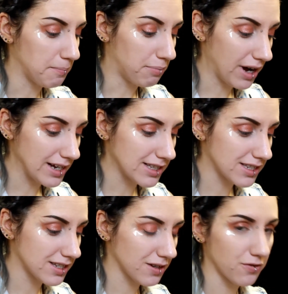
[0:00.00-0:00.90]
but
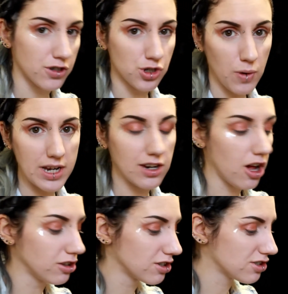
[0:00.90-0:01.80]
for
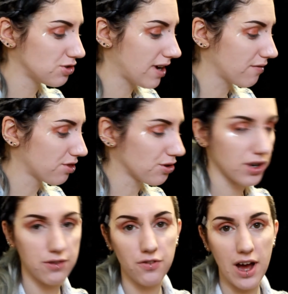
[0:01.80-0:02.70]
$20 you have
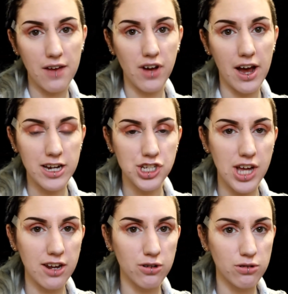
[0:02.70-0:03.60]
35
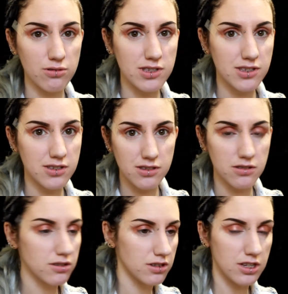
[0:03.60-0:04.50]
eyeshadows.
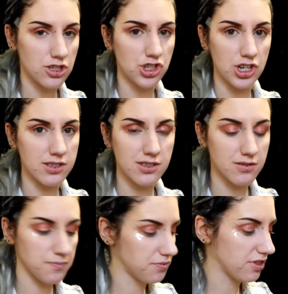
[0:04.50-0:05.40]
It's just,
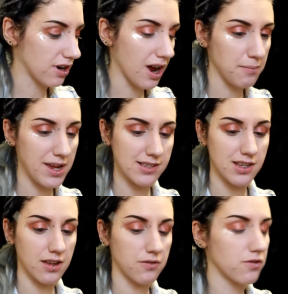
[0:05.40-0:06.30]
they're
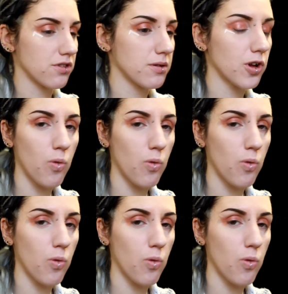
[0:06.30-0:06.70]
amazing. For the